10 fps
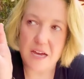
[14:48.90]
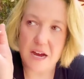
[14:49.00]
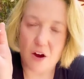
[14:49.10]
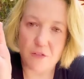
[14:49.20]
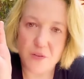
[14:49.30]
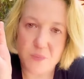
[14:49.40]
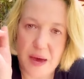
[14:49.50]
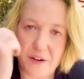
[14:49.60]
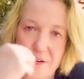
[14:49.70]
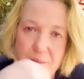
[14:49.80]
Our votes
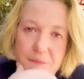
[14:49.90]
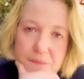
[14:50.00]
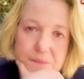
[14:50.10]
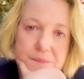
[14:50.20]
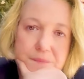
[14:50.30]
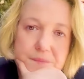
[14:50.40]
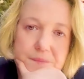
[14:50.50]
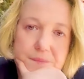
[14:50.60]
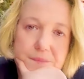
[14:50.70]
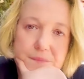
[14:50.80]
matter.
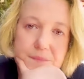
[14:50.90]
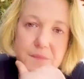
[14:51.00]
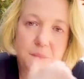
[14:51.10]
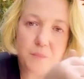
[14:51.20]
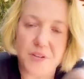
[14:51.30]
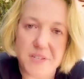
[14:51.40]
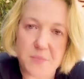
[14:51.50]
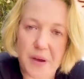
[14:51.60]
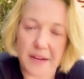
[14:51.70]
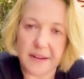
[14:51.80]

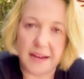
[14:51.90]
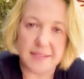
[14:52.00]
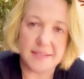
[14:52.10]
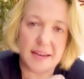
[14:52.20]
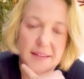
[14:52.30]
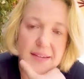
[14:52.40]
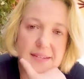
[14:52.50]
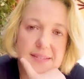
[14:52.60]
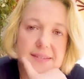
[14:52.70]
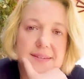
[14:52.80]
President Biden has the
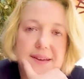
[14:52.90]
delegates,